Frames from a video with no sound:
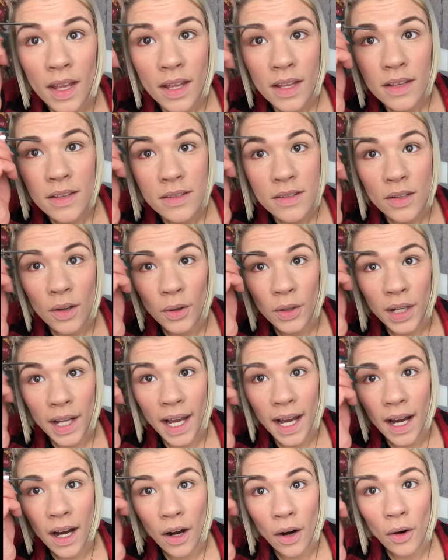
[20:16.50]
So
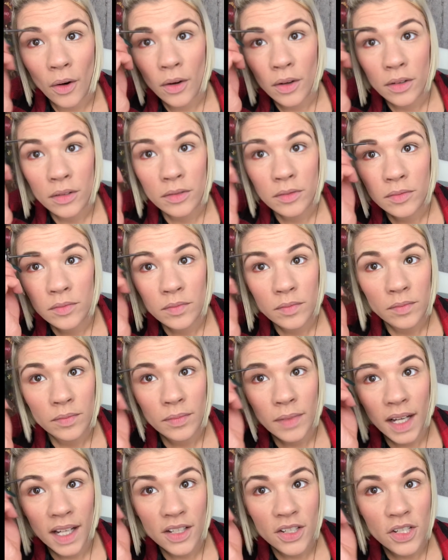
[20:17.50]
now
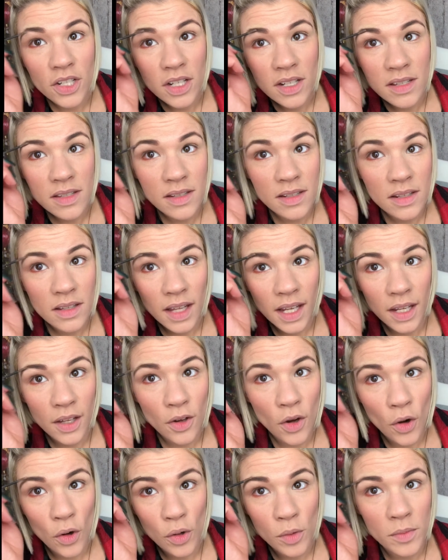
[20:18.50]
I just like
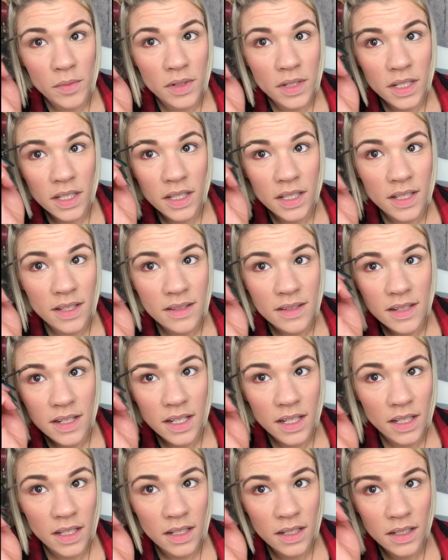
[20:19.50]
combed this
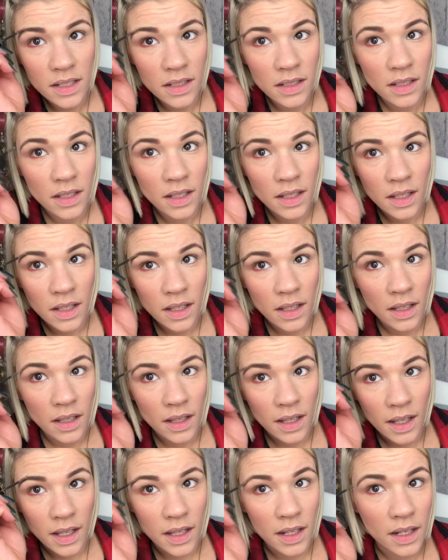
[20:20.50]
in
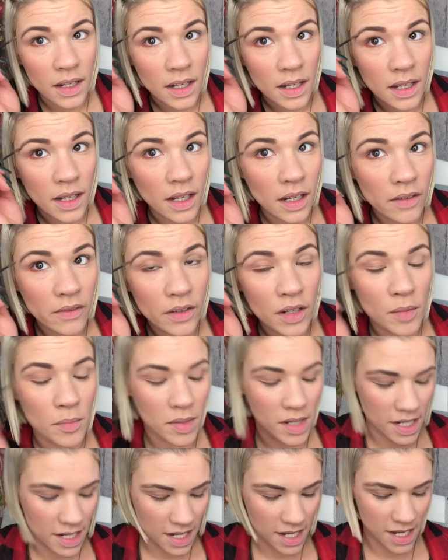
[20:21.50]
and
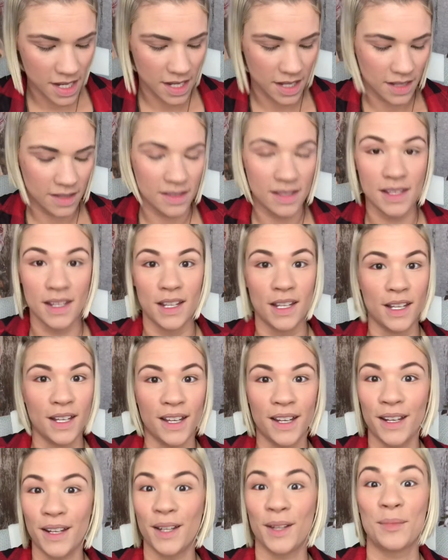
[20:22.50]
everybody is
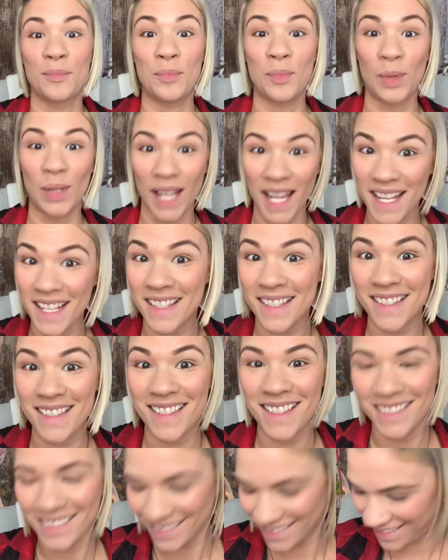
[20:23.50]
in place.
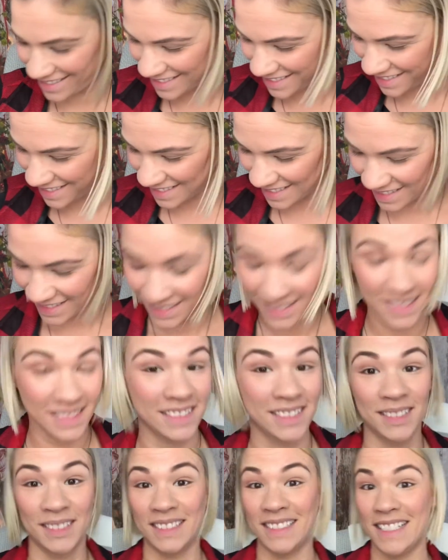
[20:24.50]

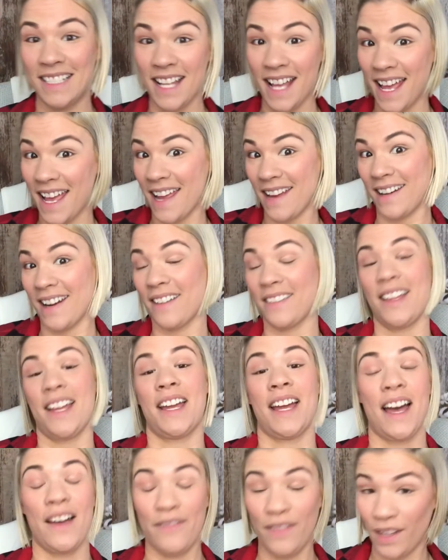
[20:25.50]
Dang, now like
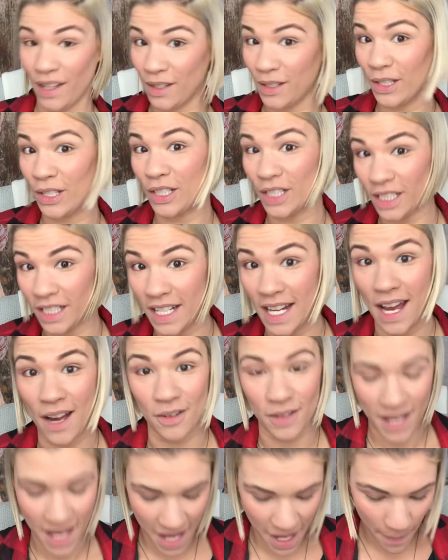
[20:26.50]
I feel like I look good now,
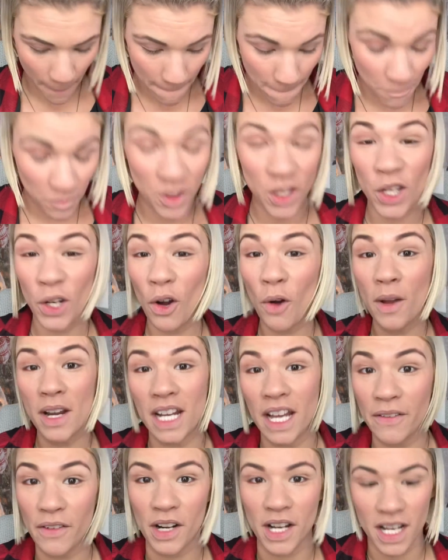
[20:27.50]
okay? You know what we
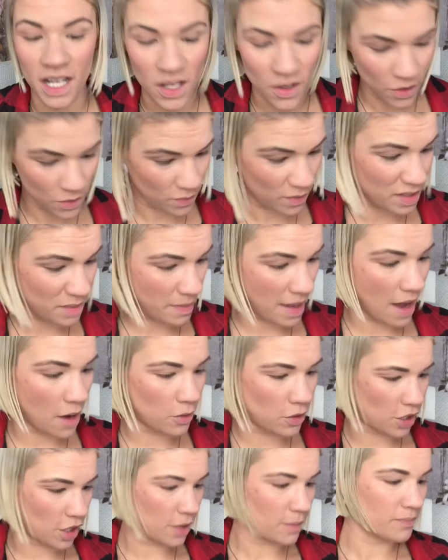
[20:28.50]
never did use was
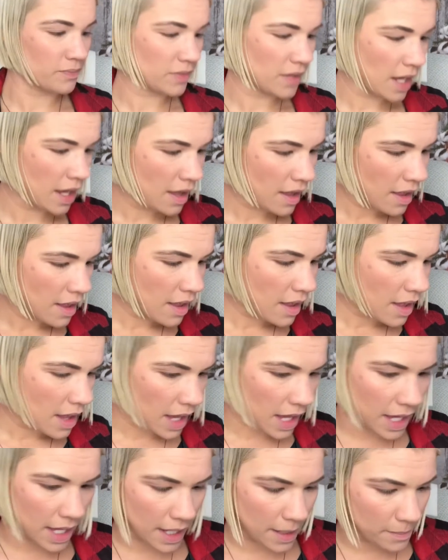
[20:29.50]
powder.
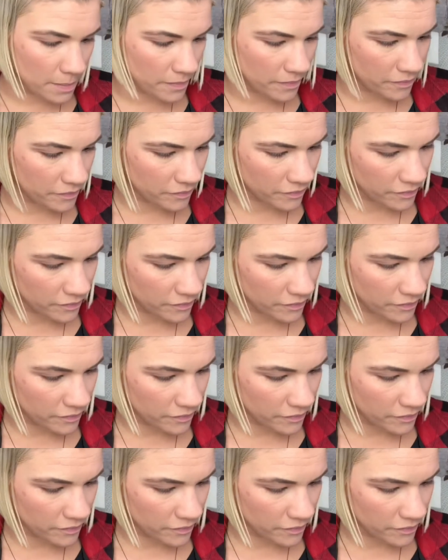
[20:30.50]
I'm